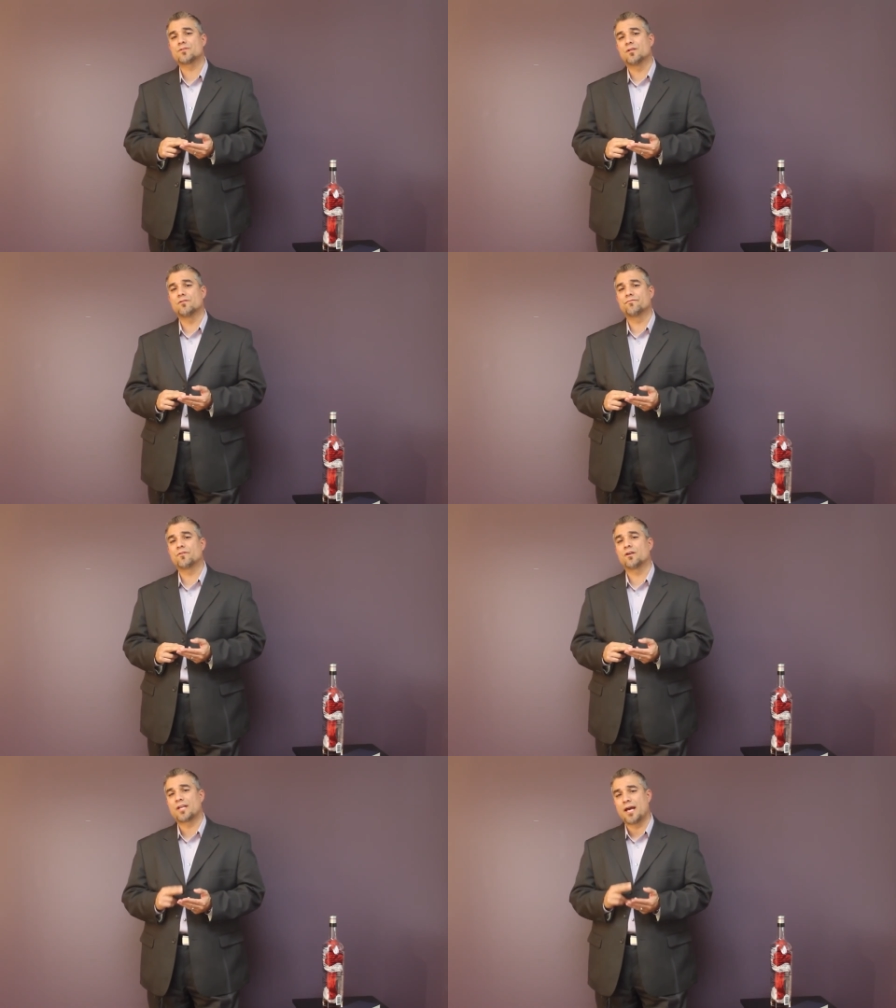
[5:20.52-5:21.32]

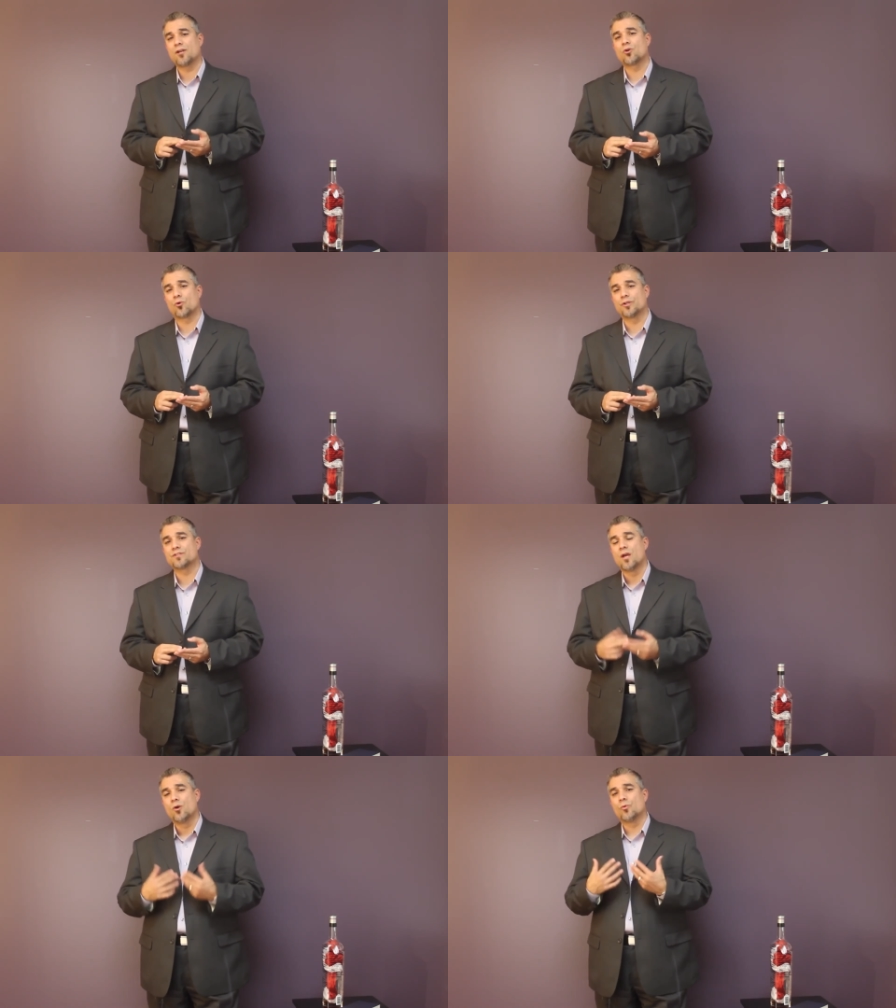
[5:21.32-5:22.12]
of
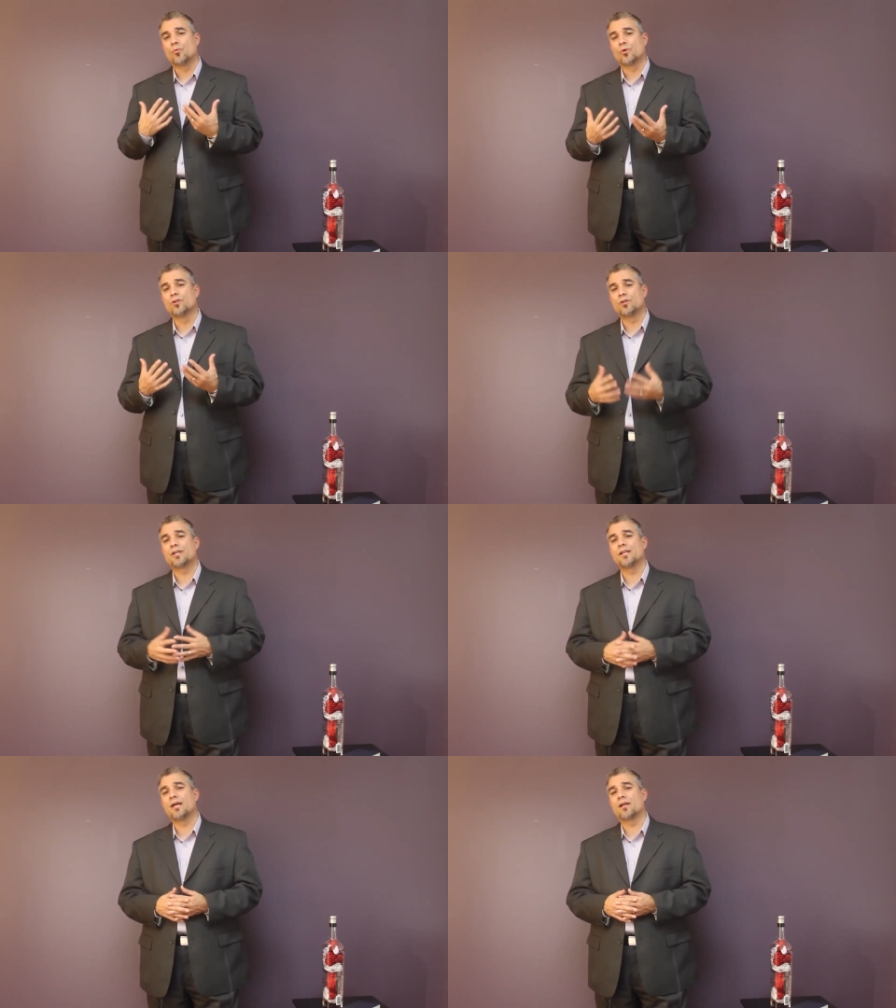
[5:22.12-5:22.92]
categories when we're
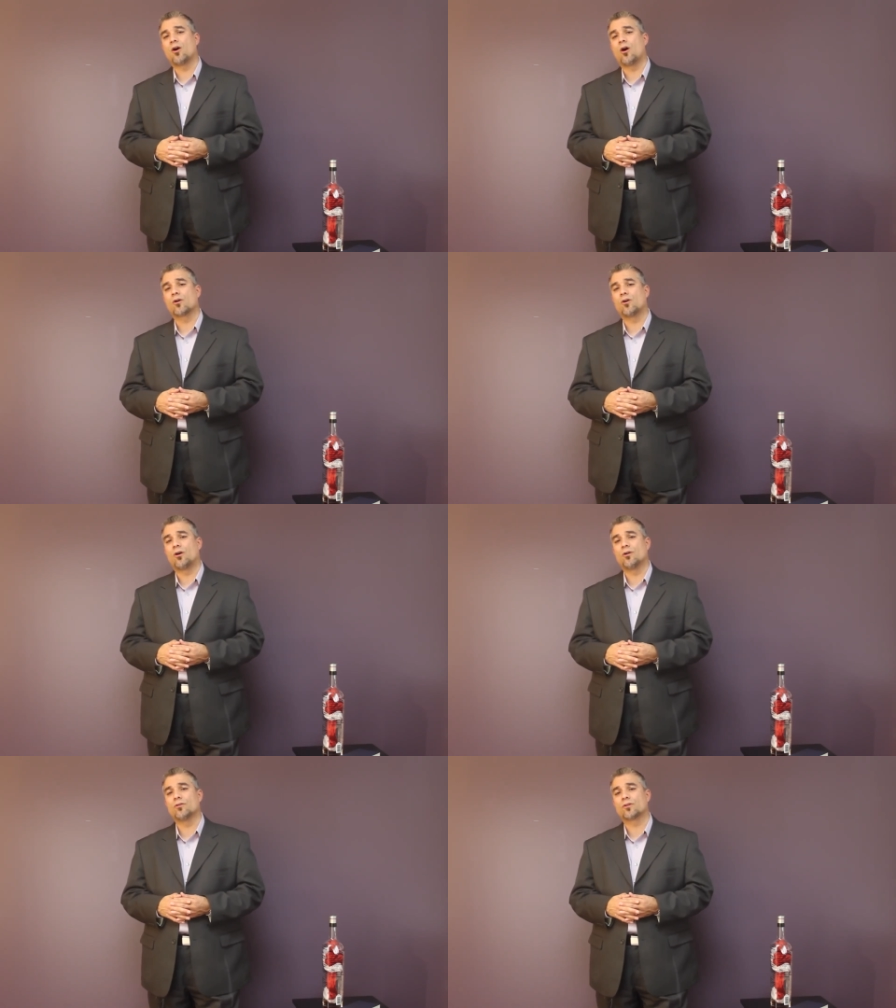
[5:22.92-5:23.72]
looking at
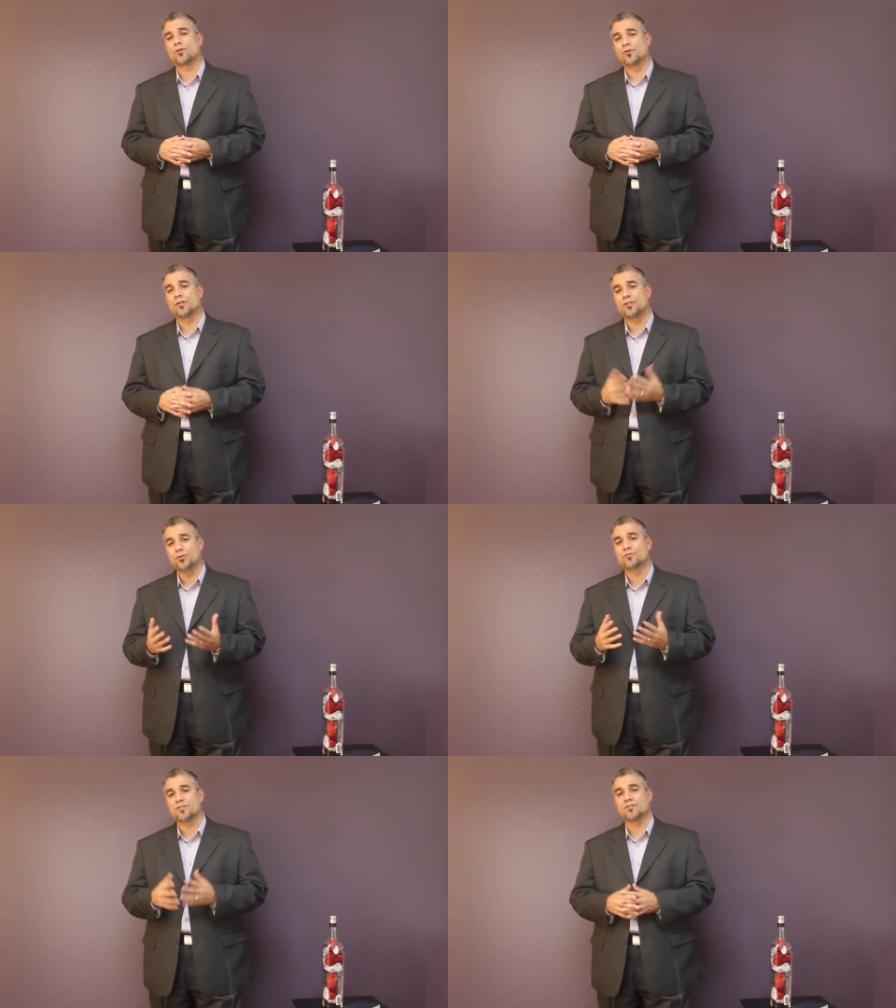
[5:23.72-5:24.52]
alcohol current
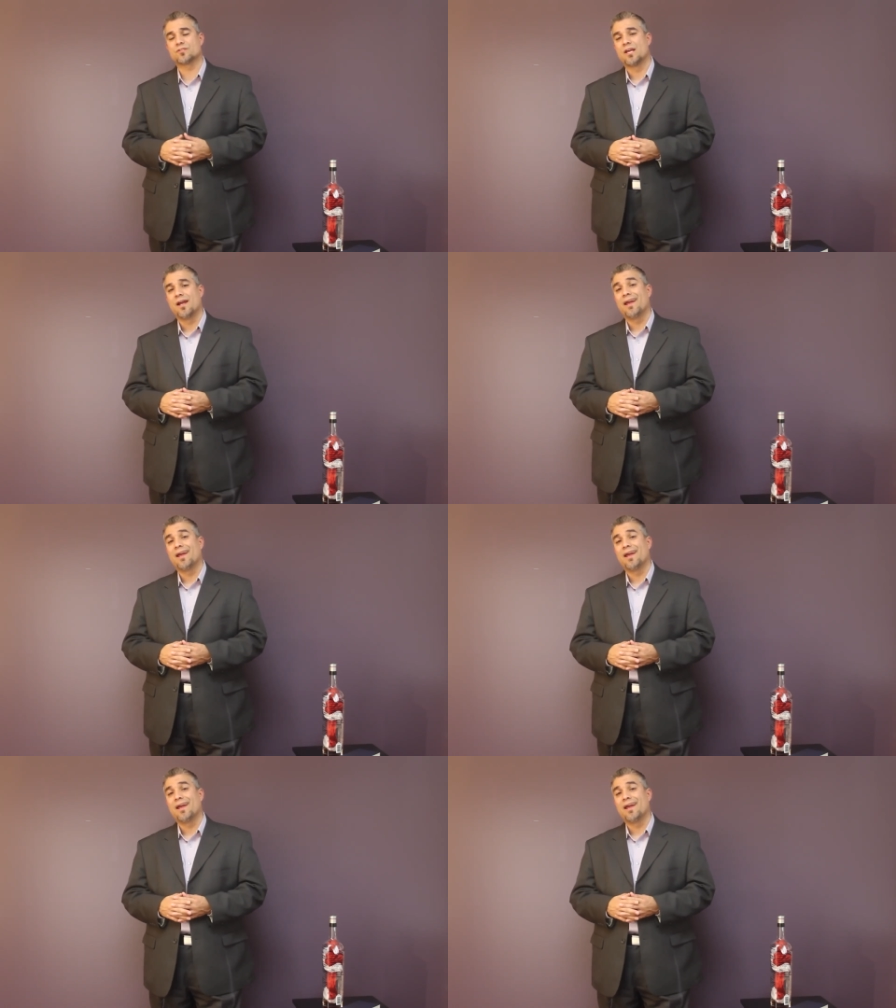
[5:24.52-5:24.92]
uses.